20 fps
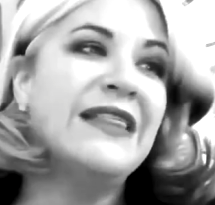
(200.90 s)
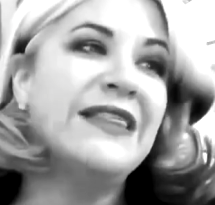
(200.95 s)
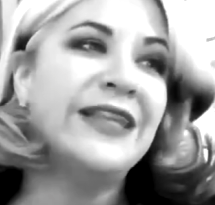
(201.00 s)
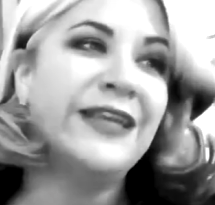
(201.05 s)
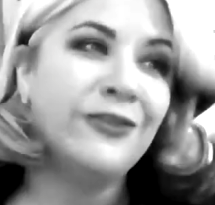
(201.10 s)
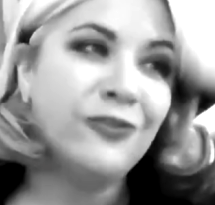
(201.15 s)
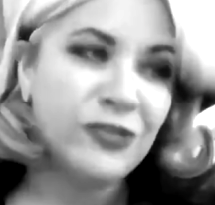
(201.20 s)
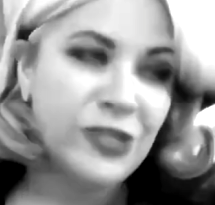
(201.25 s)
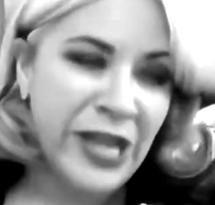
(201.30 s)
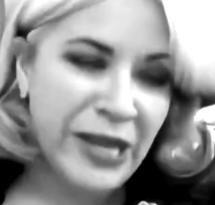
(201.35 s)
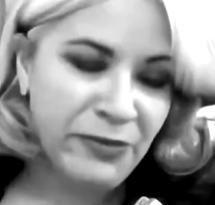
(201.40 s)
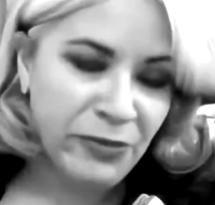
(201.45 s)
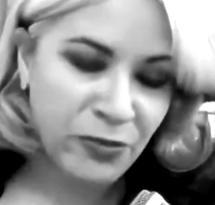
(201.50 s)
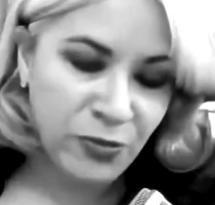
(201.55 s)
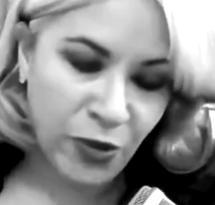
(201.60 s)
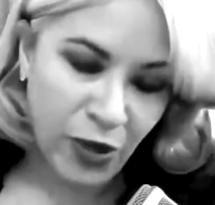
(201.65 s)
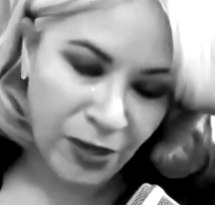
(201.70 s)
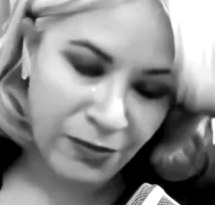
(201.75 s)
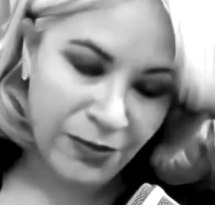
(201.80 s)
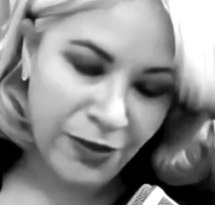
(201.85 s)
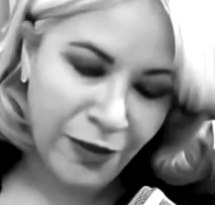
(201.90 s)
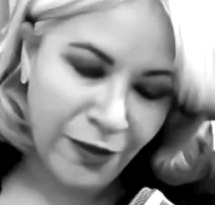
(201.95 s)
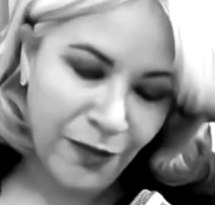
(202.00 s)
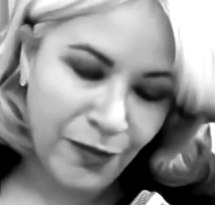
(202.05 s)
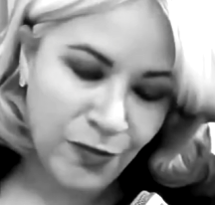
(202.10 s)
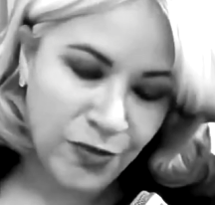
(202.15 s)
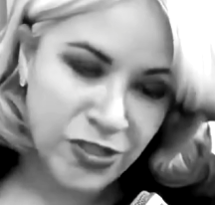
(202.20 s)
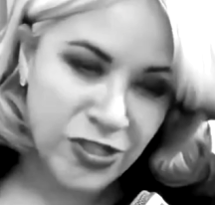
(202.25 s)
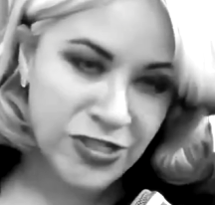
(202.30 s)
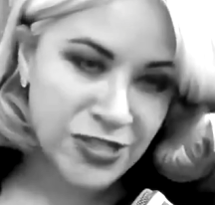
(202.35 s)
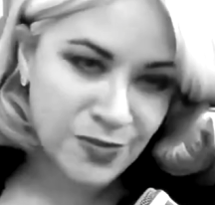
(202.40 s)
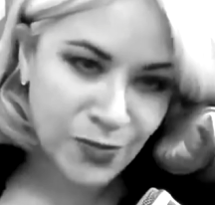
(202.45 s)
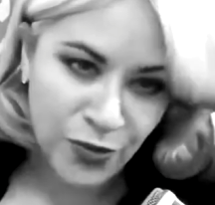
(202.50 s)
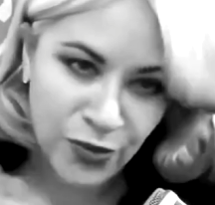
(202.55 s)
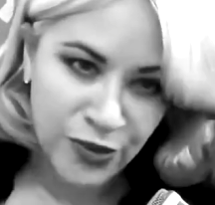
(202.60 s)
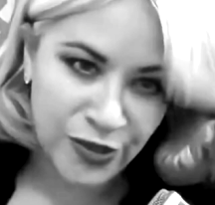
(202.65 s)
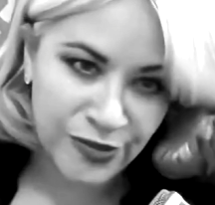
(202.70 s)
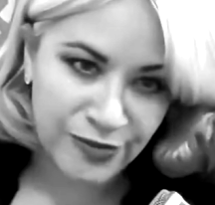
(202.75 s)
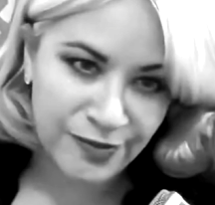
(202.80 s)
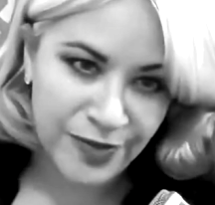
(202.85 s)
The other type of problem, which is
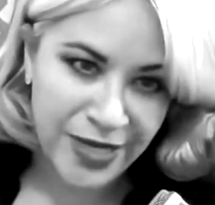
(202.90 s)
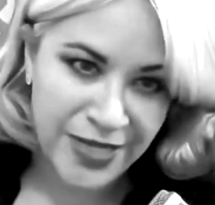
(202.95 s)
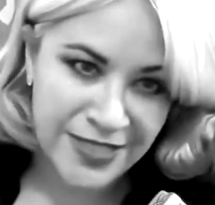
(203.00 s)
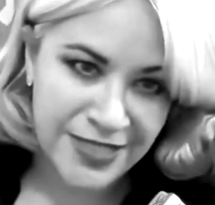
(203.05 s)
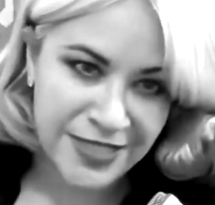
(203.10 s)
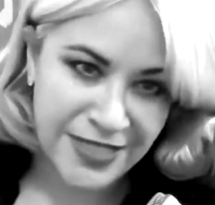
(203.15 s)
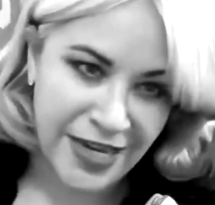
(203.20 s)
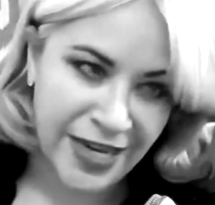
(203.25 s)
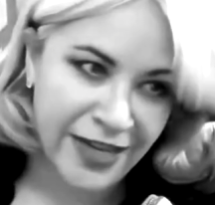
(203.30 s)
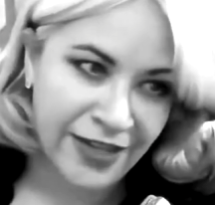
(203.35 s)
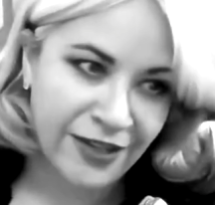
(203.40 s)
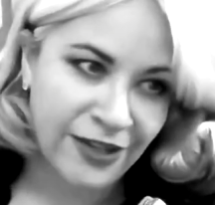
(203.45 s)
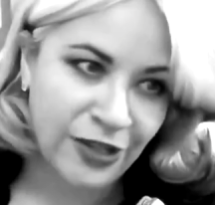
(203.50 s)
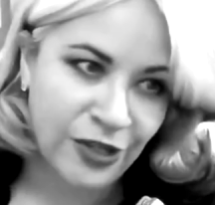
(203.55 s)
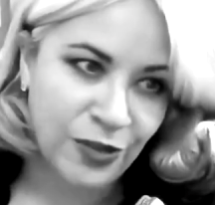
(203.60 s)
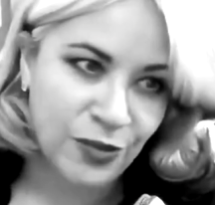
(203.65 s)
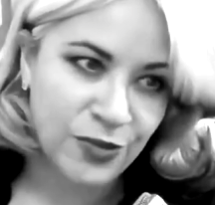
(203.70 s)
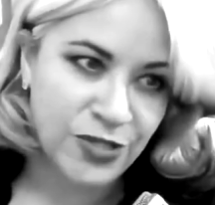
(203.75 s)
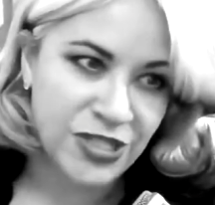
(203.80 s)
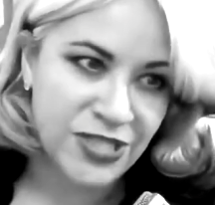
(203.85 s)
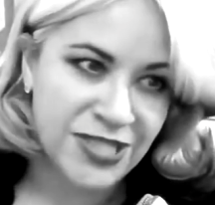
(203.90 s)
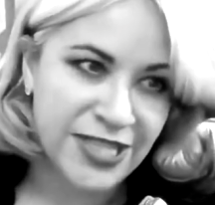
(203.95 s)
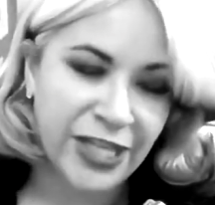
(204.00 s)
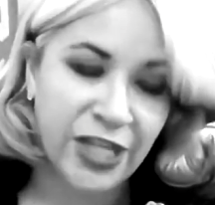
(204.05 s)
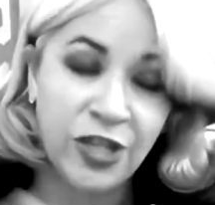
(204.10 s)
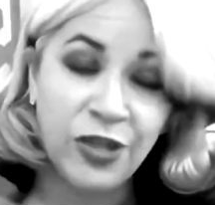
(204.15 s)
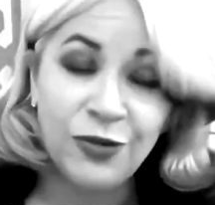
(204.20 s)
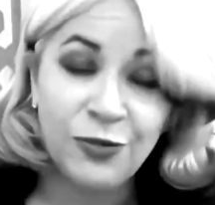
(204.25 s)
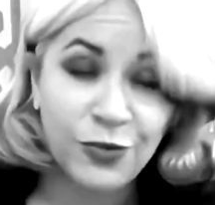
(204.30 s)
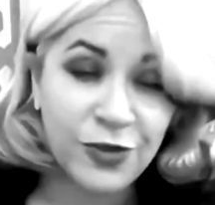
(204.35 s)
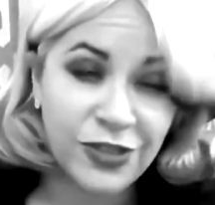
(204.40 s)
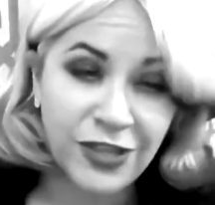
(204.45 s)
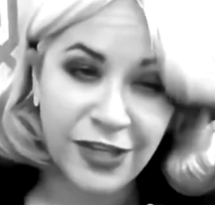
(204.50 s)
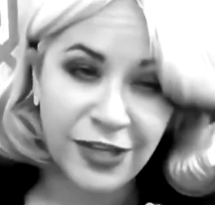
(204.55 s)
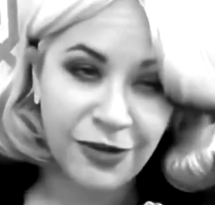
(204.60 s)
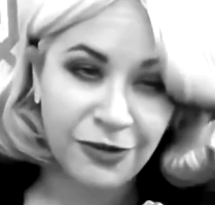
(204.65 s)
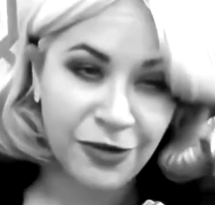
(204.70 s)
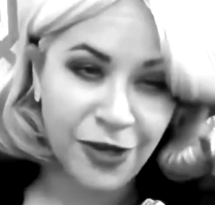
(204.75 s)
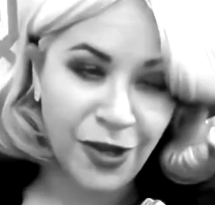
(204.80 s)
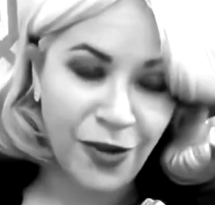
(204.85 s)
more my style, which is like you really
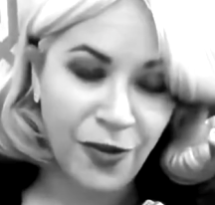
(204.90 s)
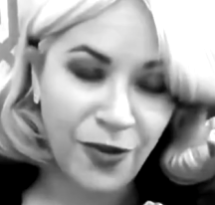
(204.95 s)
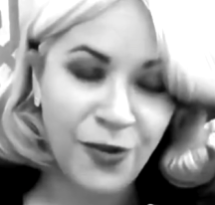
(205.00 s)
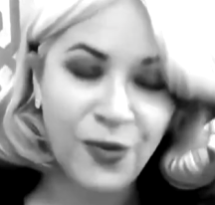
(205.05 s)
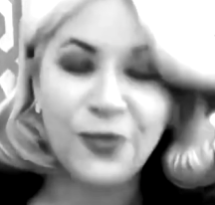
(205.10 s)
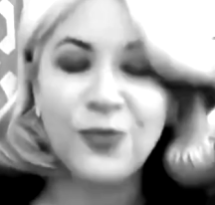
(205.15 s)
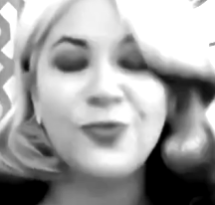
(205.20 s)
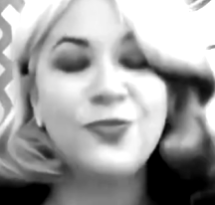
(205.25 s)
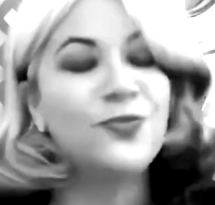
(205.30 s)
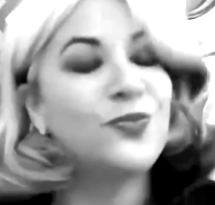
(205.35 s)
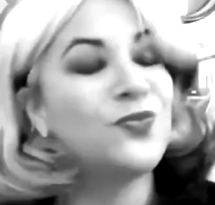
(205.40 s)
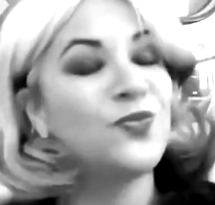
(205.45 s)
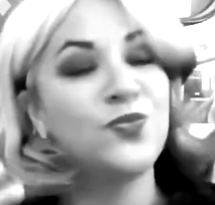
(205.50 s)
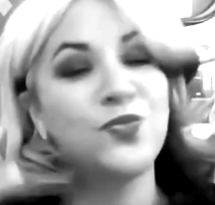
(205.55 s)
don't know